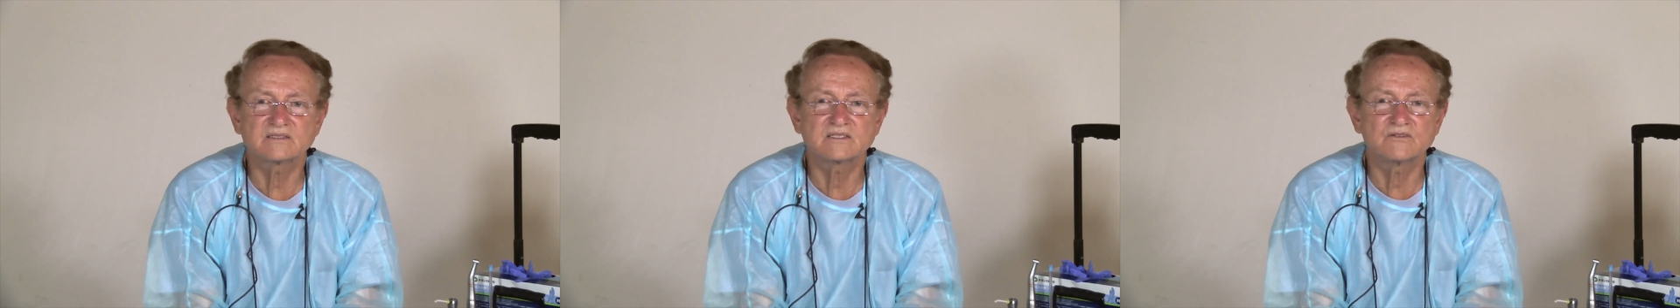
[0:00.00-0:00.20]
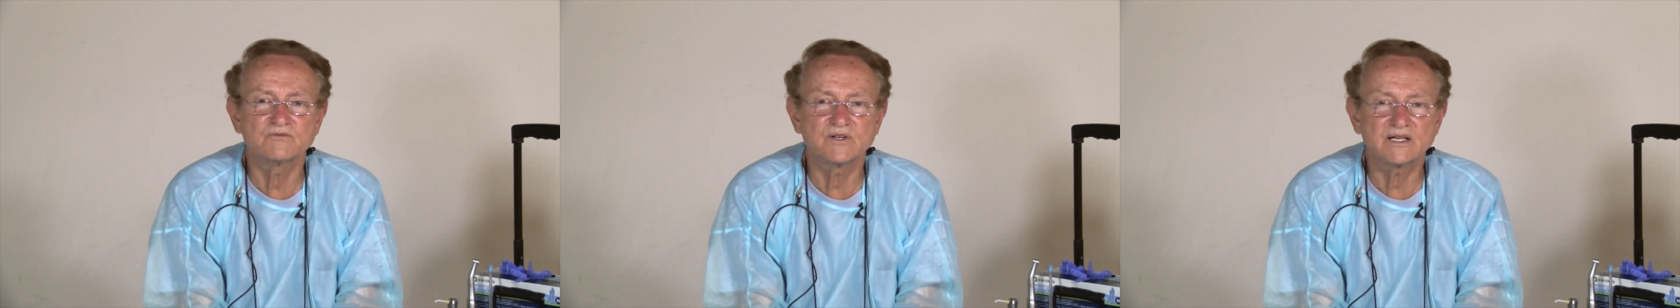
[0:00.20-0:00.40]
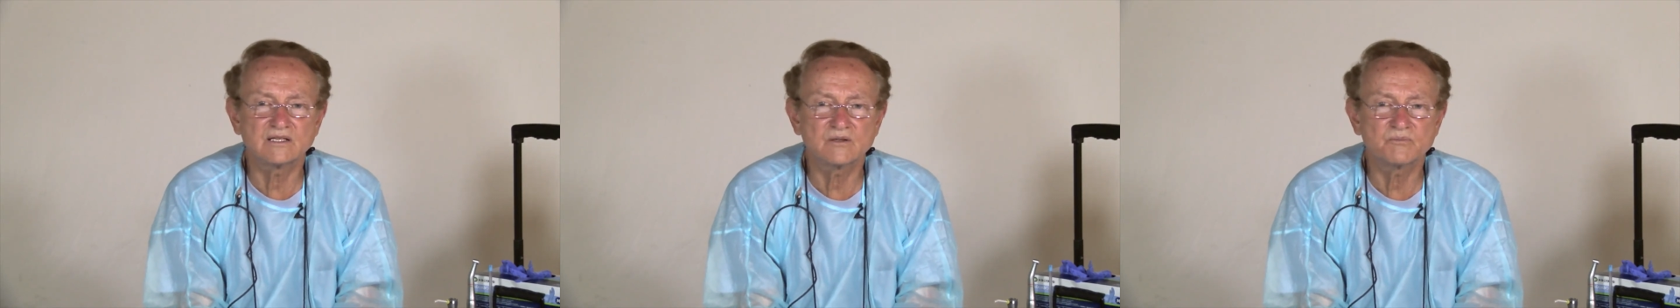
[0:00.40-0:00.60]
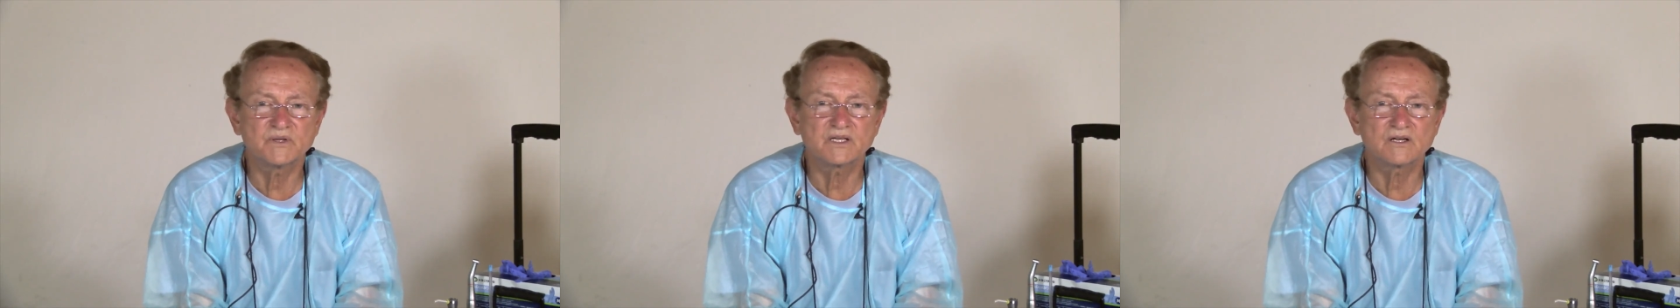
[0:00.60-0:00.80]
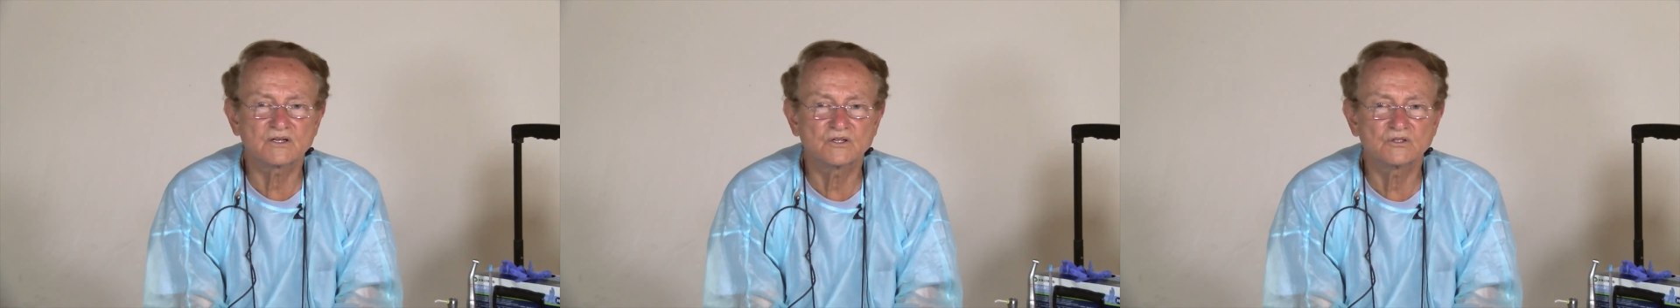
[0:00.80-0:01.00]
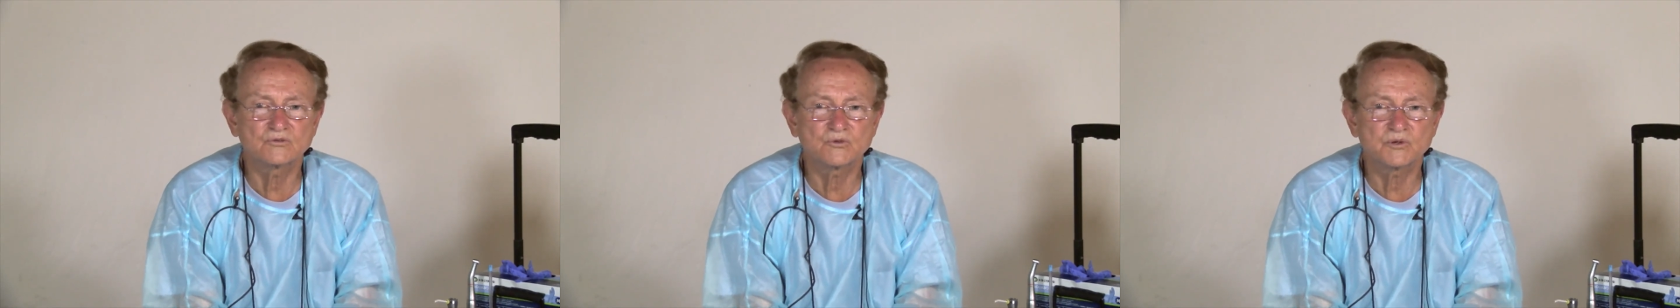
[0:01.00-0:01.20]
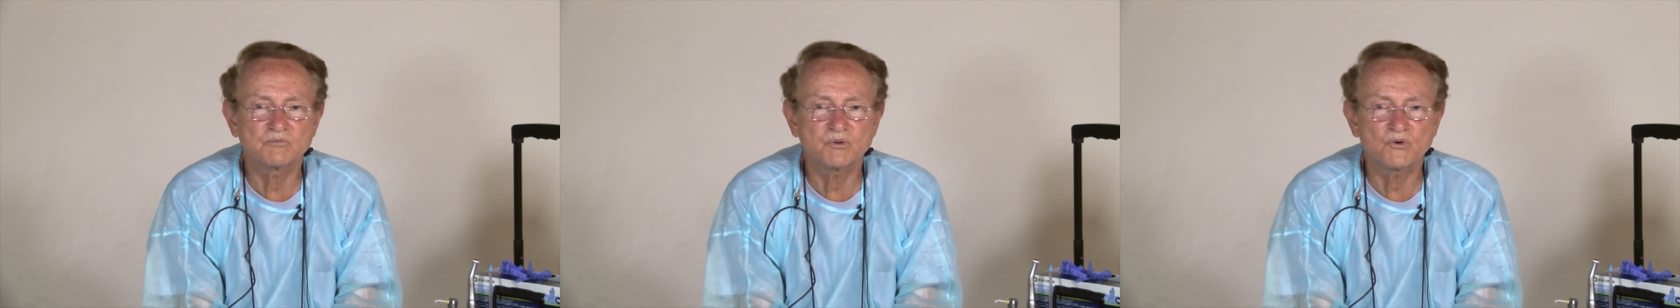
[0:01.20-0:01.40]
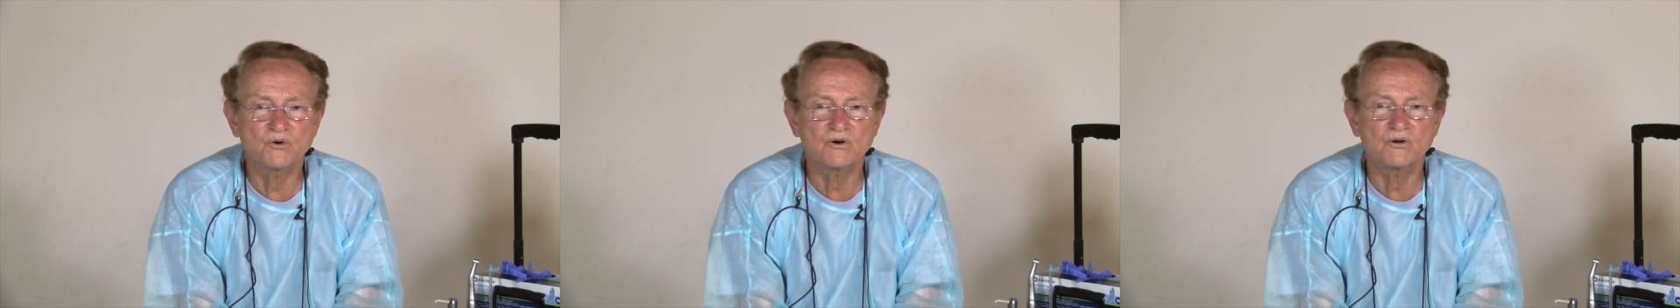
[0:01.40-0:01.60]
developing a good
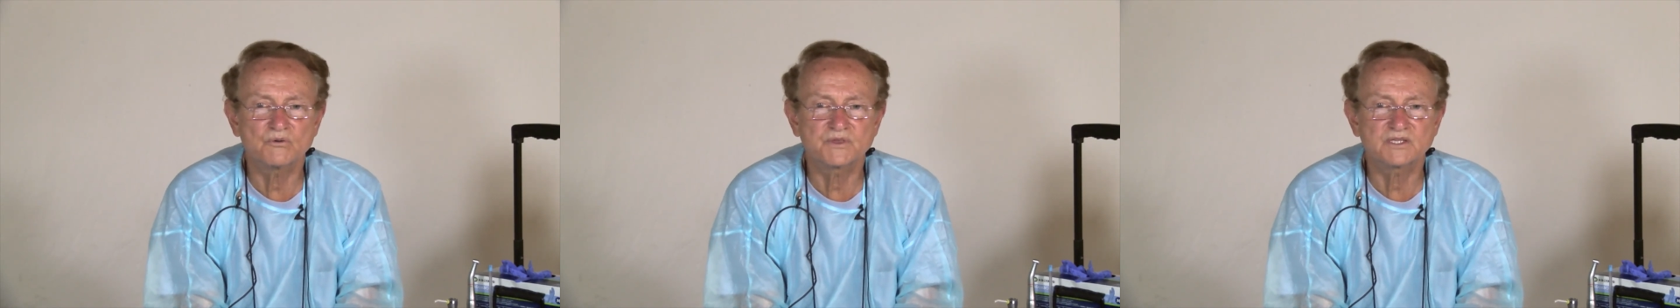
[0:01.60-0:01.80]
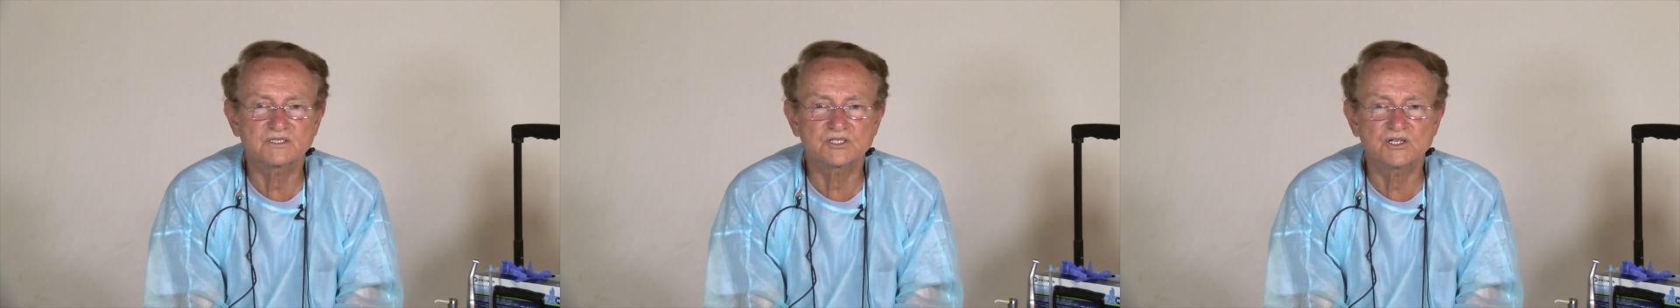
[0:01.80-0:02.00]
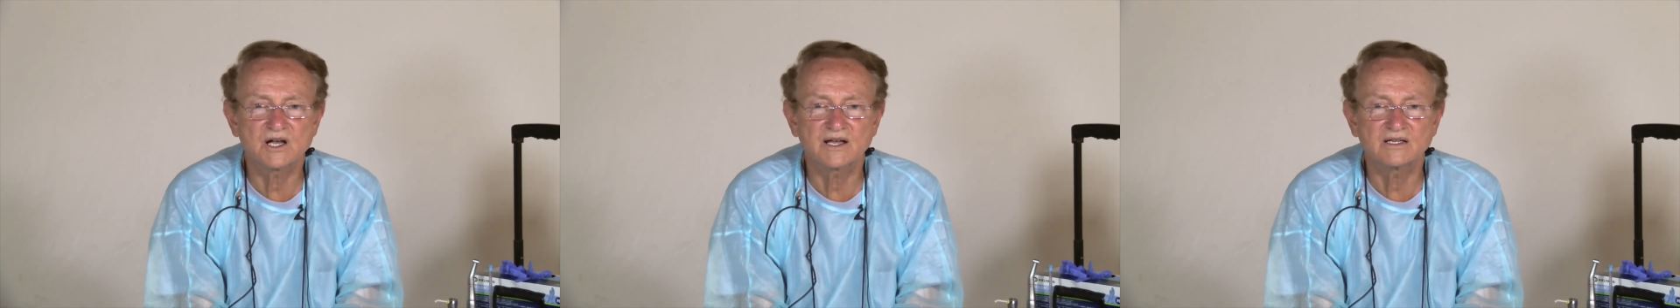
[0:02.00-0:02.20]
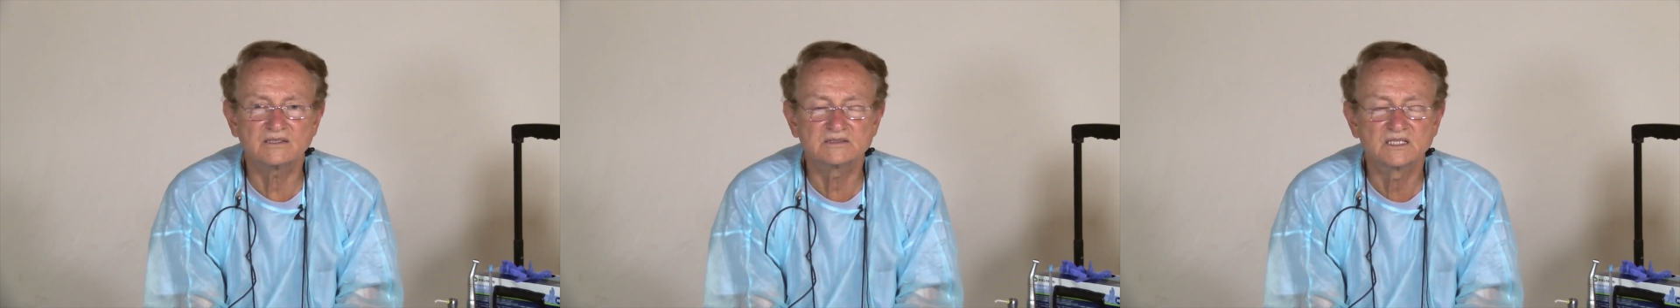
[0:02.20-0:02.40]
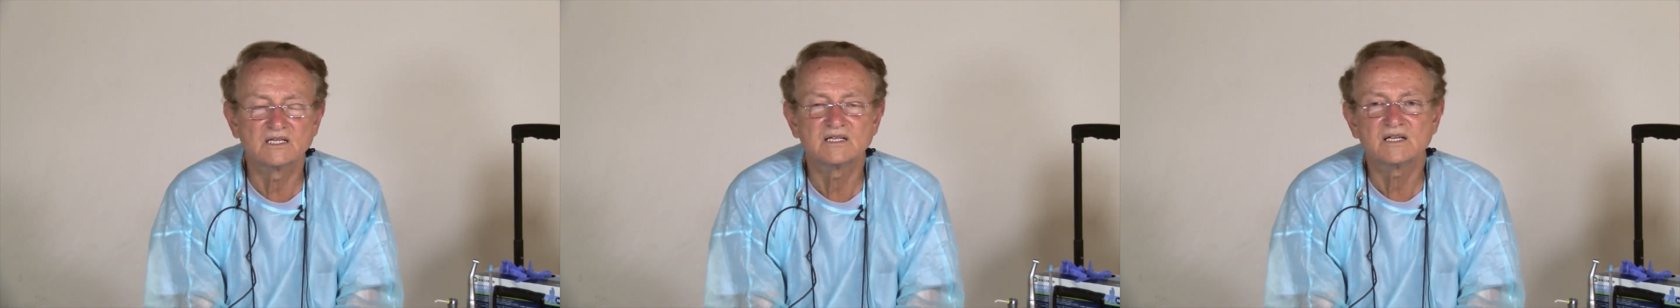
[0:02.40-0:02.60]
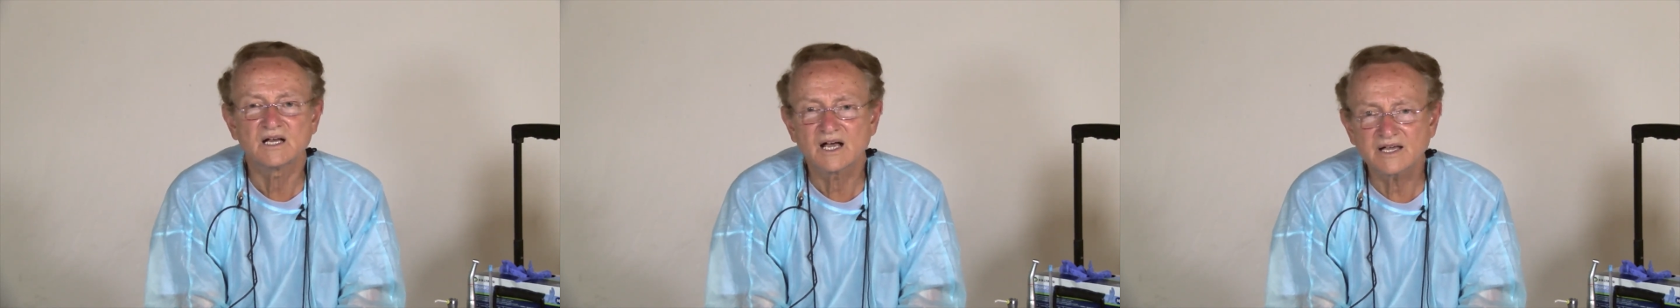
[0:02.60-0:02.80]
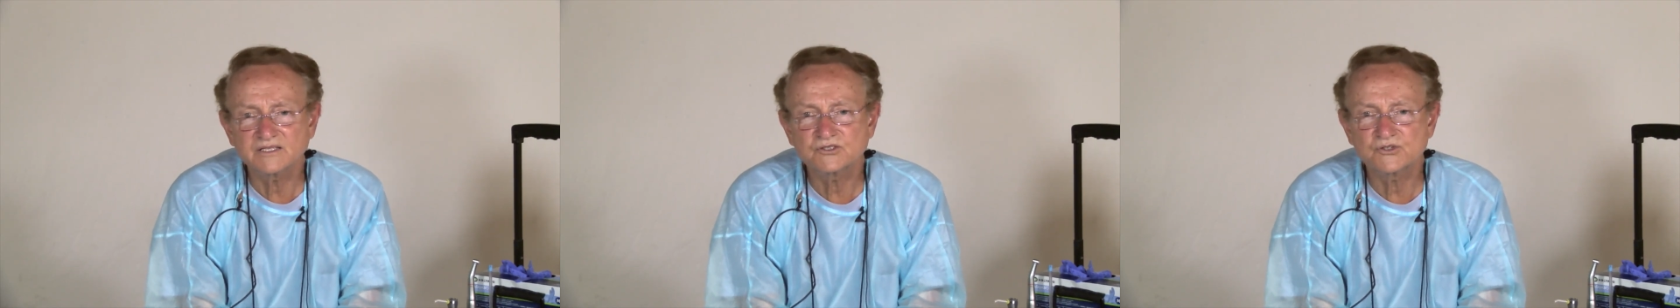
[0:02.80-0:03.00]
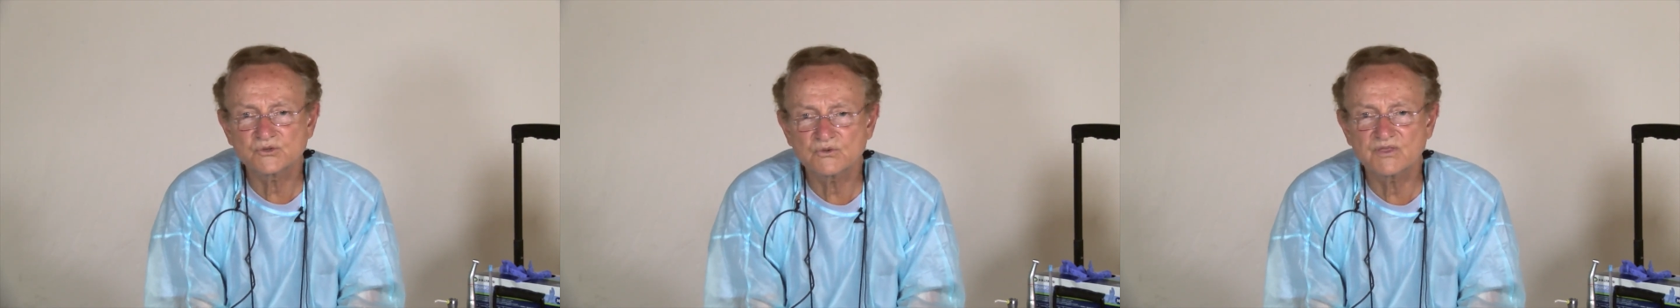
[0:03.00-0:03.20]
rapport with the child. I
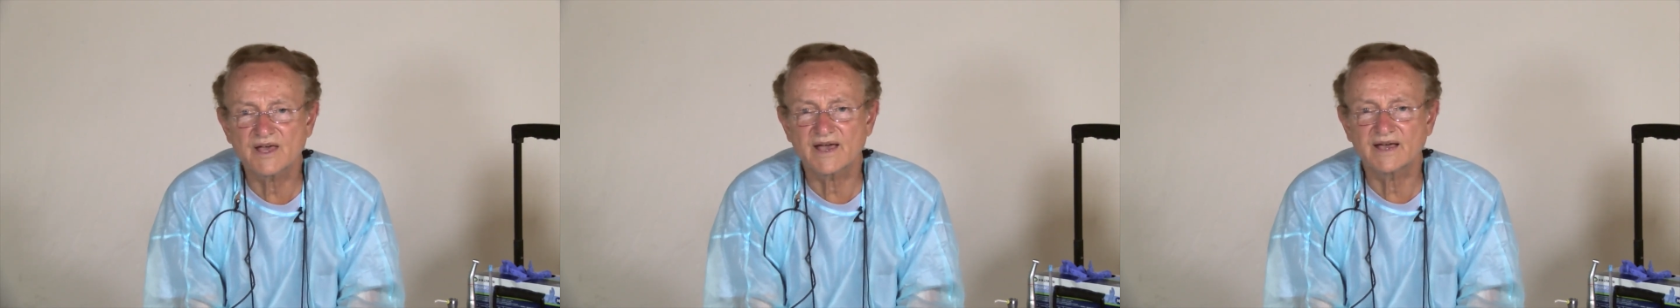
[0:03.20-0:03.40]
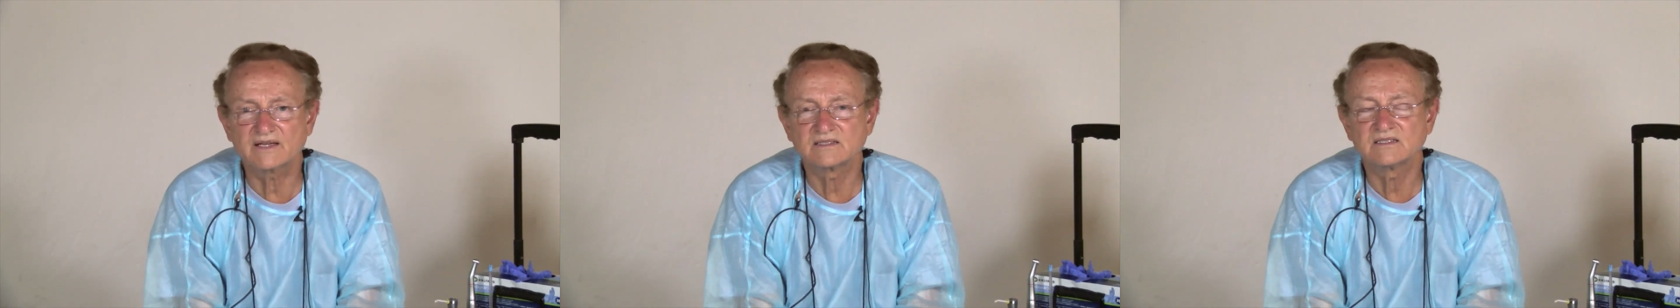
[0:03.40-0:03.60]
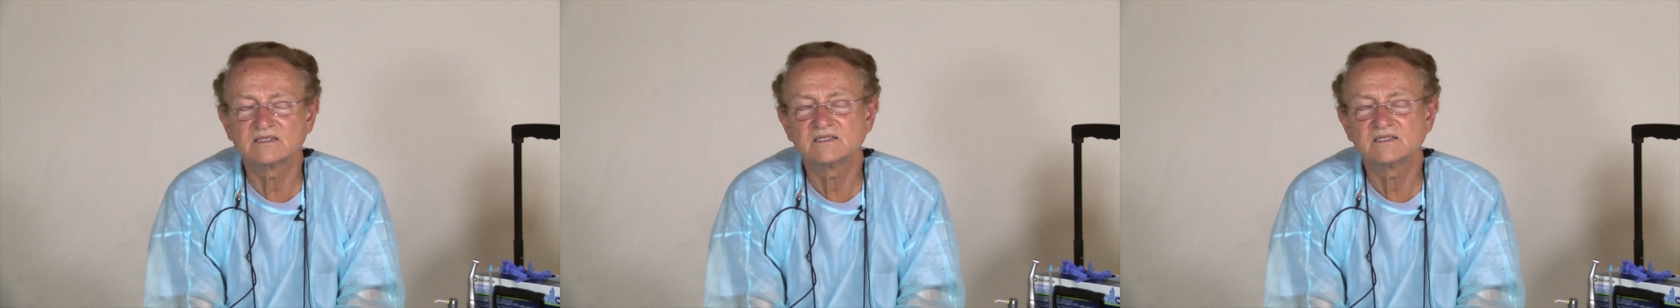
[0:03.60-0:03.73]
do that.